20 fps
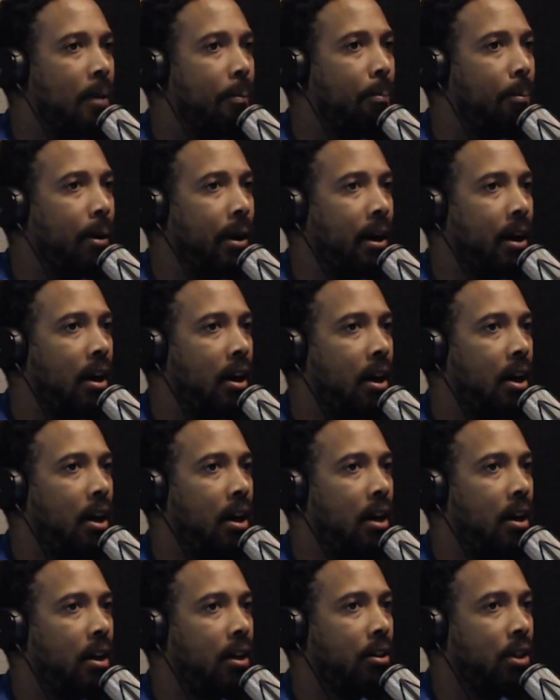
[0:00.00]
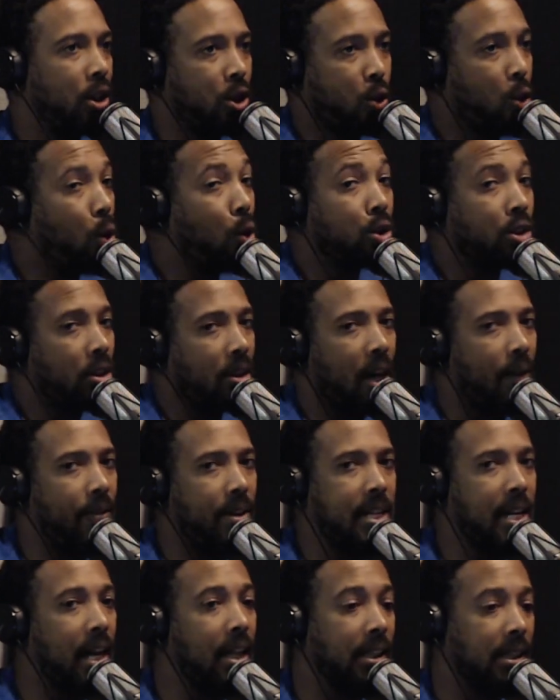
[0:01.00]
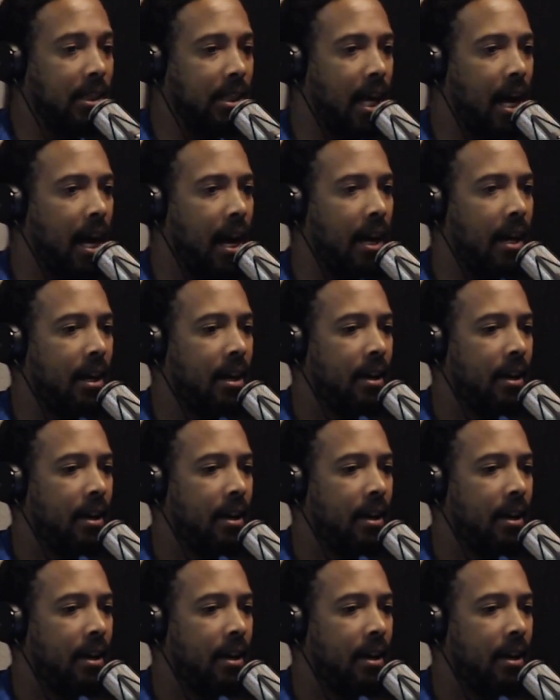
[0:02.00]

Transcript: but the schools will never tell us that.